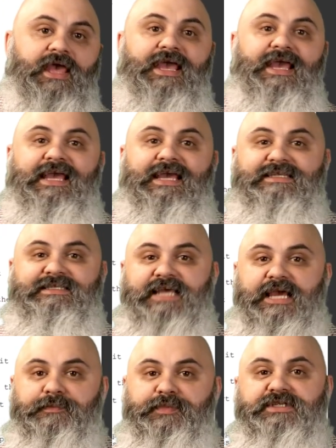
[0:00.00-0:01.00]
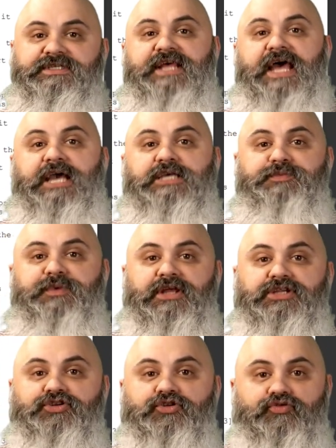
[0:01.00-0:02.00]
It dampens the
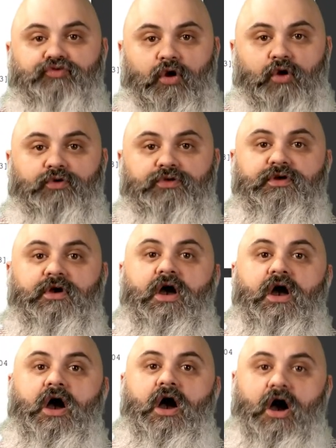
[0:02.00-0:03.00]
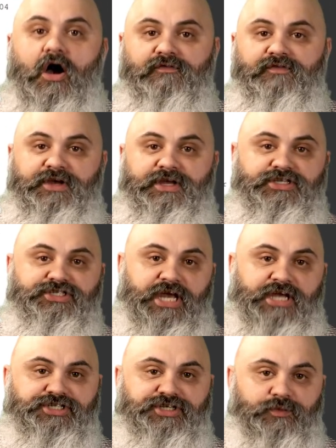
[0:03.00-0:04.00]
exponential growth of the
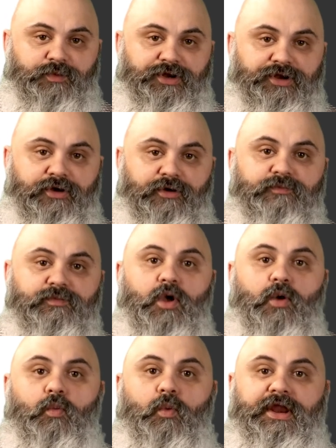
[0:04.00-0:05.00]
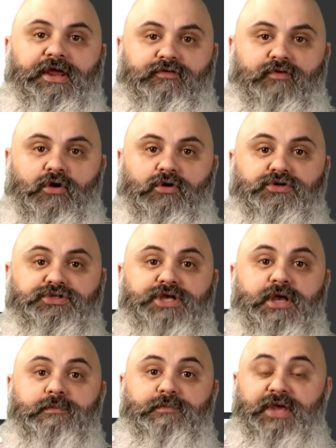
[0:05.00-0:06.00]
congestion window when it grows
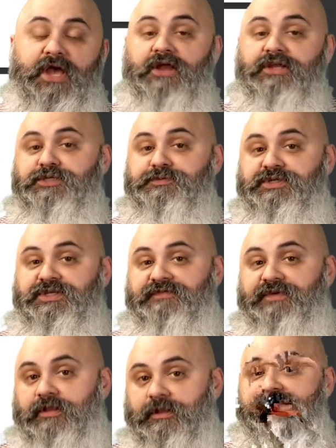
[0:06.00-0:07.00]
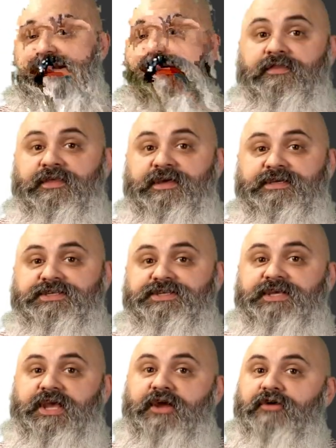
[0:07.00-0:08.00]
beyond a specific limit. This
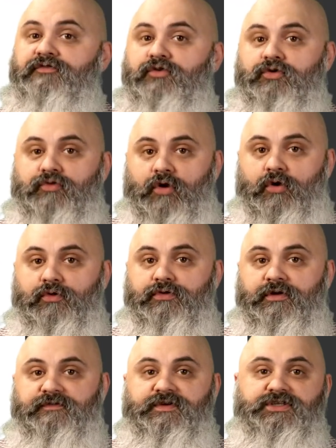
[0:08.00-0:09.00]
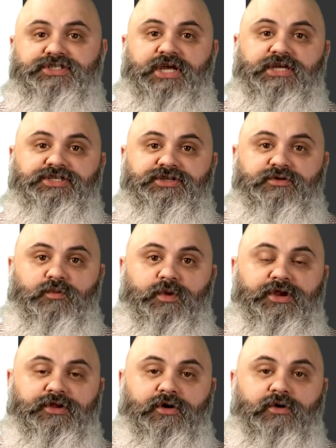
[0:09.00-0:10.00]
careful growth of congestion
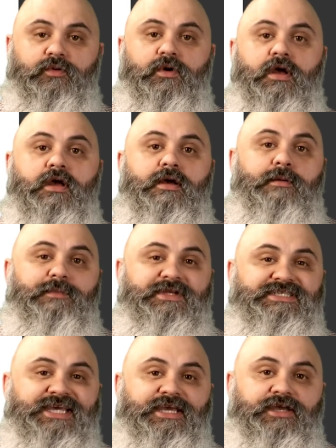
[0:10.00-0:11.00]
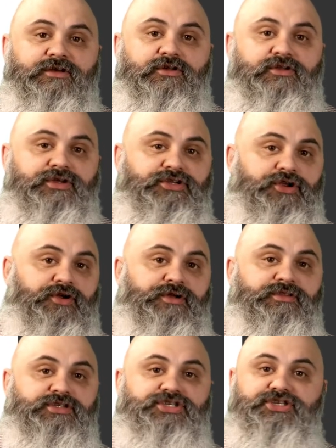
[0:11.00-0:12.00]
window, particularly during
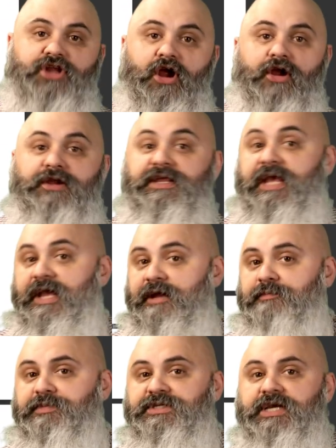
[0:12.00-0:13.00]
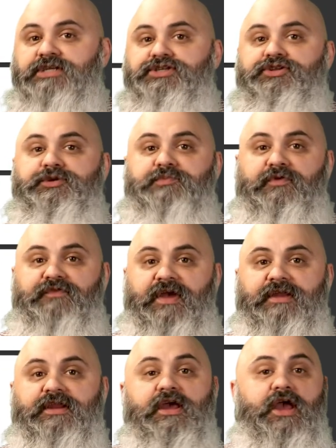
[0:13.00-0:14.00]
the start, can potentially
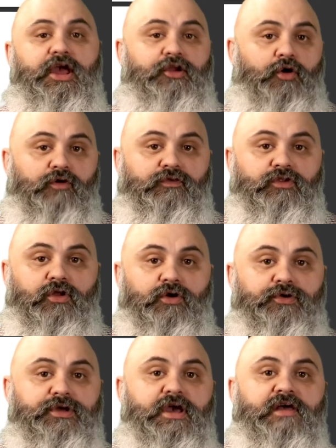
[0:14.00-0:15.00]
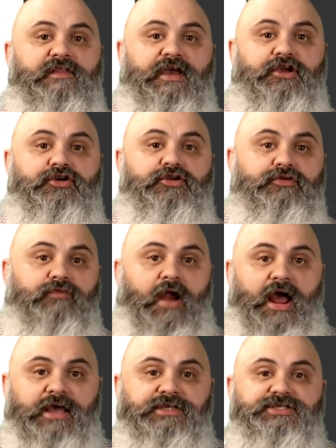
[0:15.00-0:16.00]
prevent an overload that could
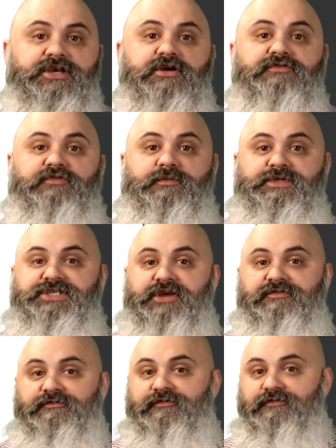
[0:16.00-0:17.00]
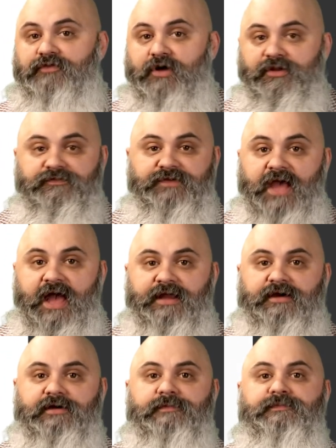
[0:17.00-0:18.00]
arise from the sudden flood of
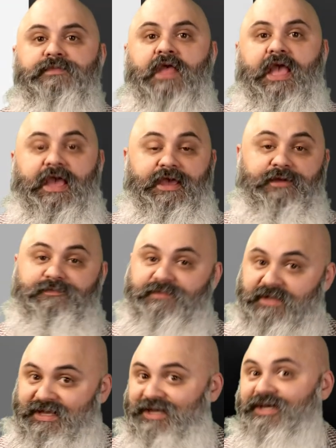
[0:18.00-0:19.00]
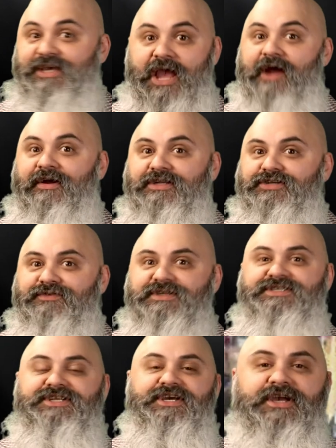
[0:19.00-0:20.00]
data, a key
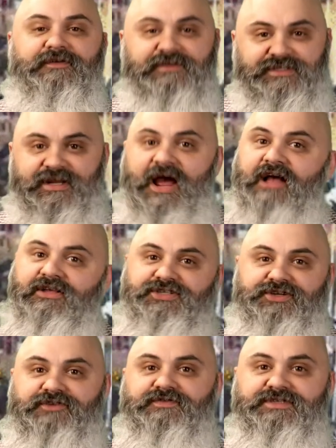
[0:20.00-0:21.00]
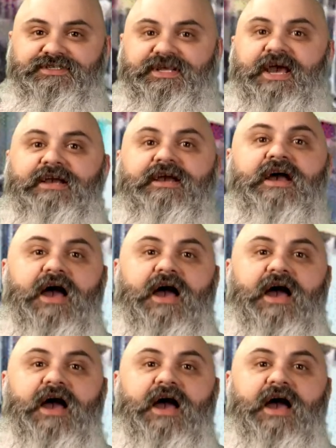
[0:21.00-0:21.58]
characteristic denial of service attack.